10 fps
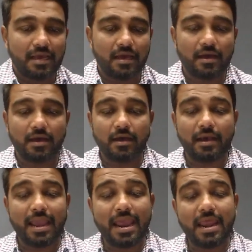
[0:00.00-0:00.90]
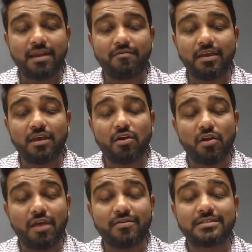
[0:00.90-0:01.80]
and we
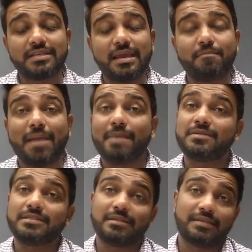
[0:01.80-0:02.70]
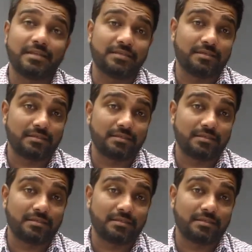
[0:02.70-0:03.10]
never say MEMS sensors.